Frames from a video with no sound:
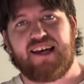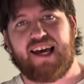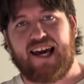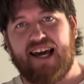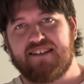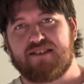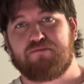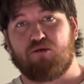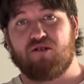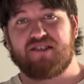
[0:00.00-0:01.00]
and
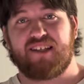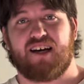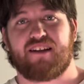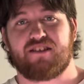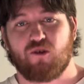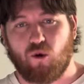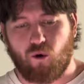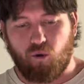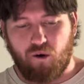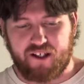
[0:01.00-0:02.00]
supports the other. It's
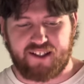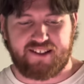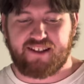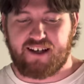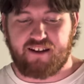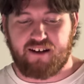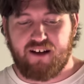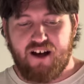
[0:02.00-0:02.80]
all working together.